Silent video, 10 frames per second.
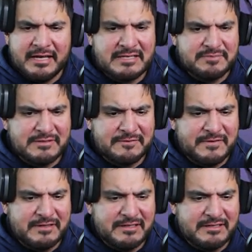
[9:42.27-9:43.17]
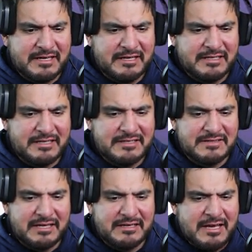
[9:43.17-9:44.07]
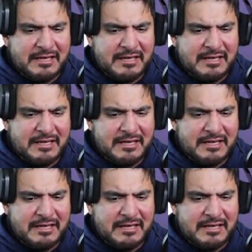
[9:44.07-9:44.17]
has been defeated, and he's like,